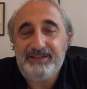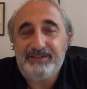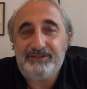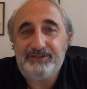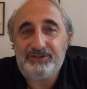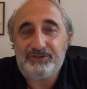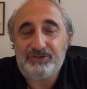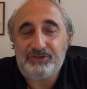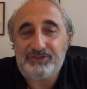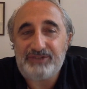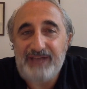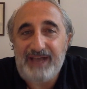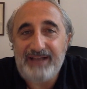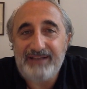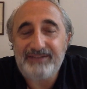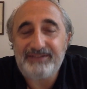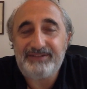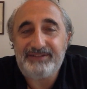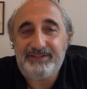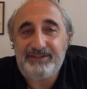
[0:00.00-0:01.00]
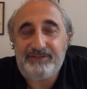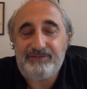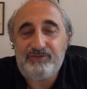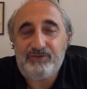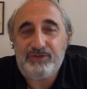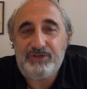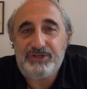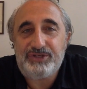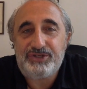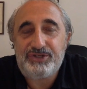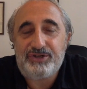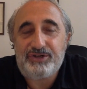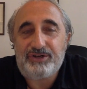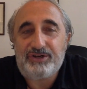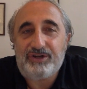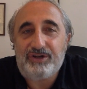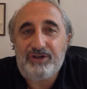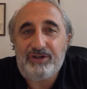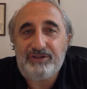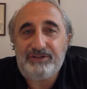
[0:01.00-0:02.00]
the totality of which are
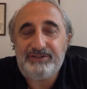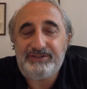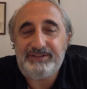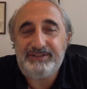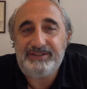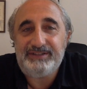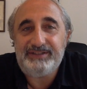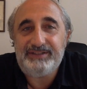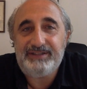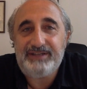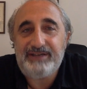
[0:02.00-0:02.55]
called the